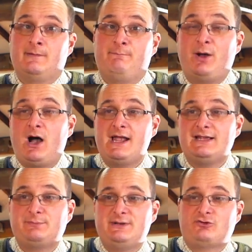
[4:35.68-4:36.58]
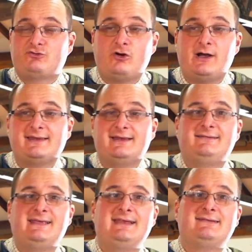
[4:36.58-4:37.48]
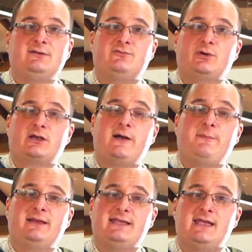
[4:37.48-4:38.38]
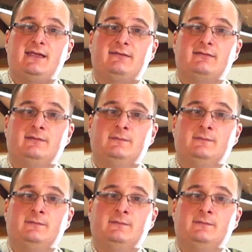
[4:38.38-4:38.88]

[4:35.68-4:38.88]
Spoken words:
But it's been tried and tested for a couple of years.